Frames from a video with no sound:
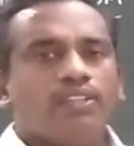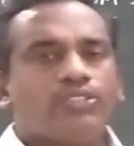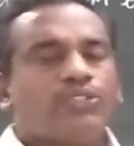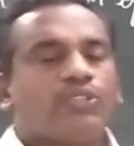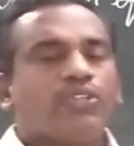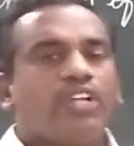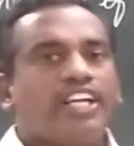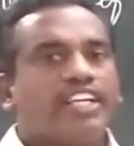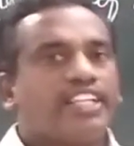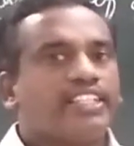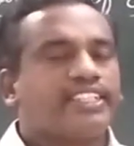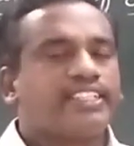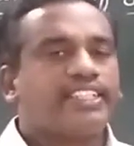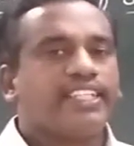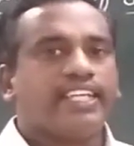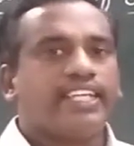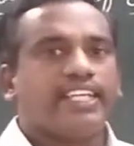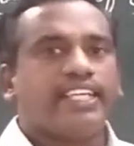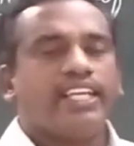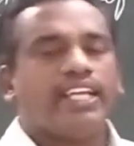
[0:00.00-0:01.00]
So let us
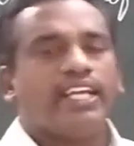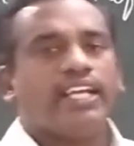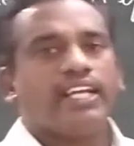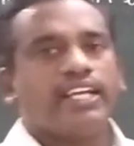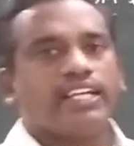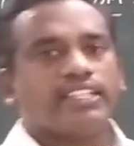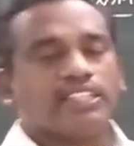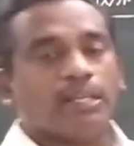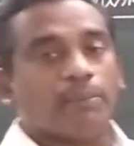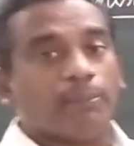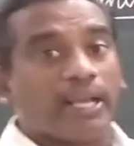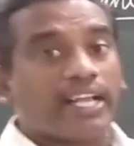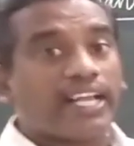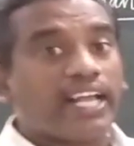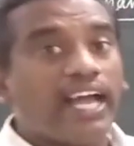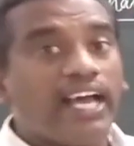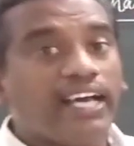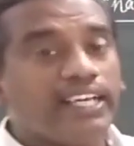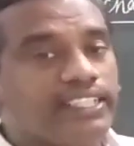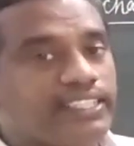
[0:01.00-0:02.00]
see the
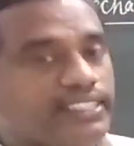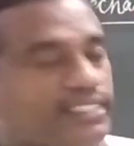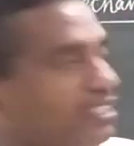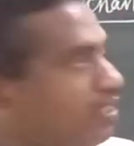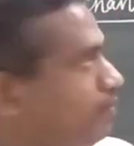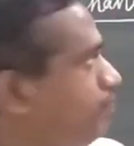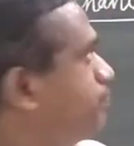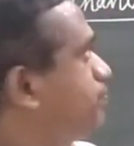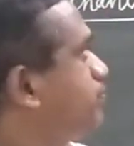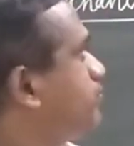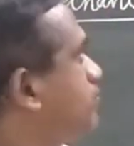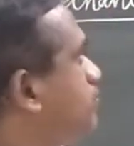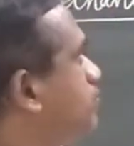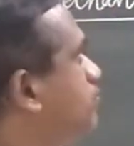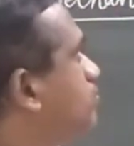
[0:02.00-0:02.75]
mechanism